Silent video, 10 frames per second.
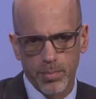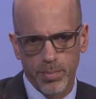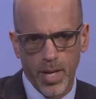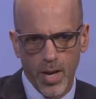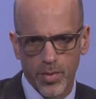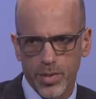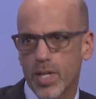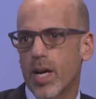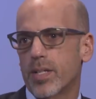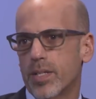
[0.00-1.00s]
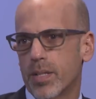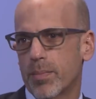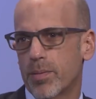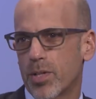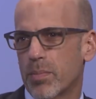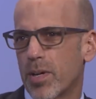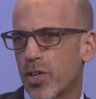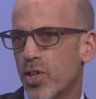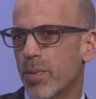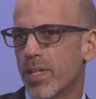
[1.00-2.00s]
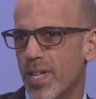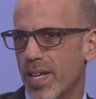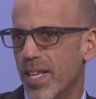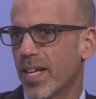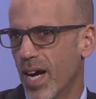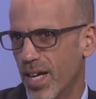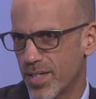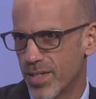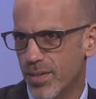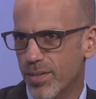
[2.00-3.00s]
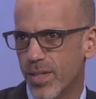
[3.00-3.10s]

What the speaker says: Behavioral scientists sometimes talk about humans and econs.